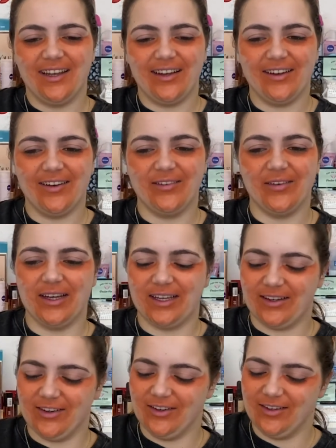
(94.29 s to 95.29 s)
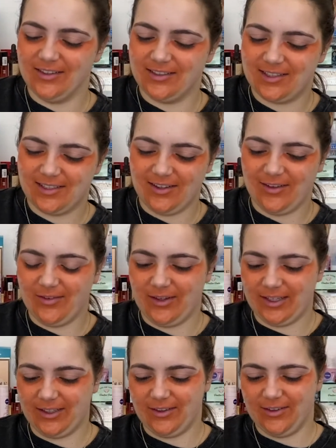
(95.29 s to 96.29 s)
Oh
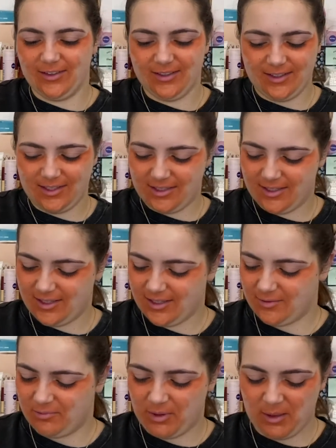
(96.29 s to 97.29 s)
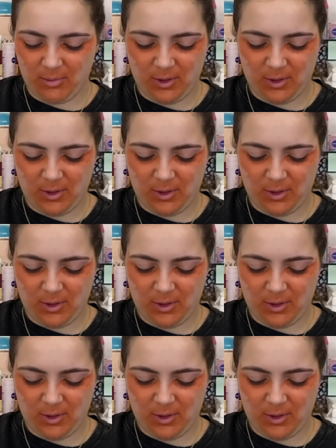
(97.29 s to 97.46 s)
my god. Be